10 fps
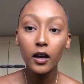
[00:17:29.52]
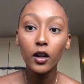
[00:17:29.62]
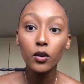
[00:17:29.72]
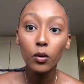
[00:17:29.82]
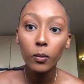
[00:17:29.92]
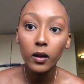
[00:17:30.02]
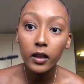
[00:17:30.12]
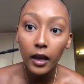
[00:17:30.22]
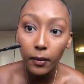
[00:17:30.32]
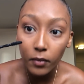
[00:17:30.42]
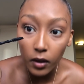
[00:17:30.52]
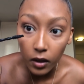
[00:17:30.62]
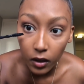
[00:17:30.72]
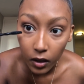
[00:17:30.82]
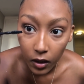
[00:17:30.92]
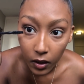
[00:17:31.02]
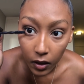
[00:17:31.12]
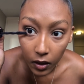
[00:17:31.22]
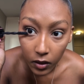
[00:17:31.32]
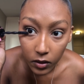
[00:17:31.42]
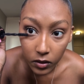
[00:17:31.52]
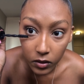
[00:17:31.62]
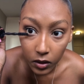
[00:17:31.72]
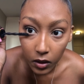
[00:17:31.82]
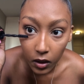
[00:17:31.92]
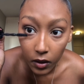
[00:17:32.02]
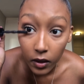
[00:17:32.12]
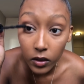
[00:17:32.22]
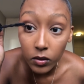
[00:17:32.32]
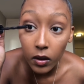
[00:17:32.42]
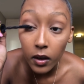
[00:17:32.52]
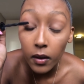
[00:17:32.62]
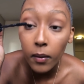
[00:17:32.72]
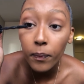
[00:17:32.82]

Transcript: a normal camera. So yeah, that's why.